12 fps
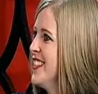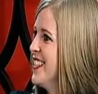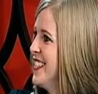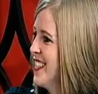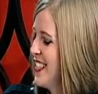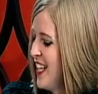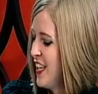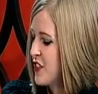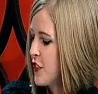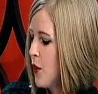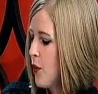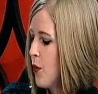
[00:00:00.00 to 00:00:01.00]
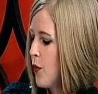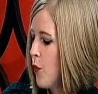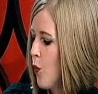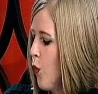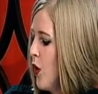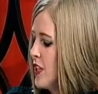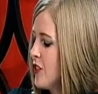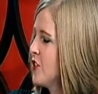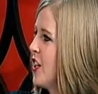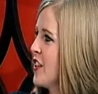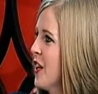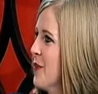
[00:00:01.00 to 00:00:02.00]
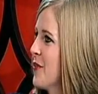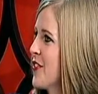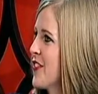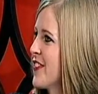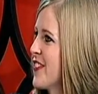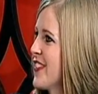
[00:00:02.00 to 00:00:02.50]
Thank you. So, what is J-Dubs?